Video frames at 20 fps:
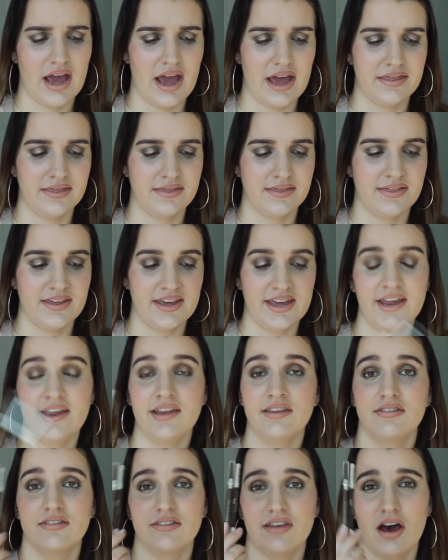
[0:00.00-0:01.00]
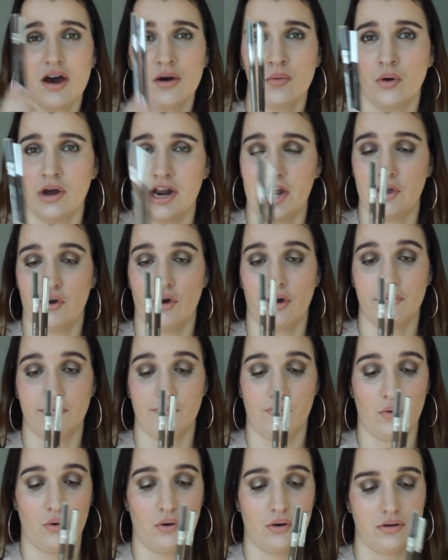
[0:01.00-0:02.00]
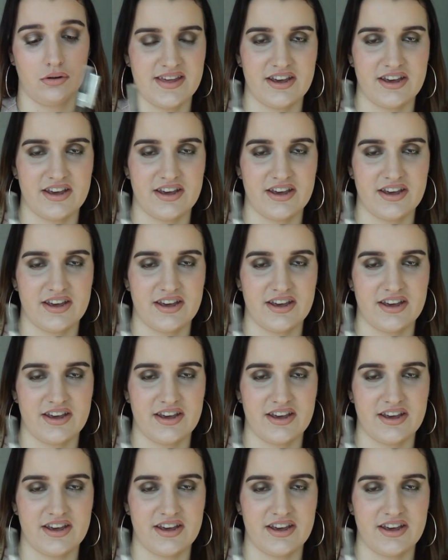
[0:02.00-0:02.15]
and these are what I go for.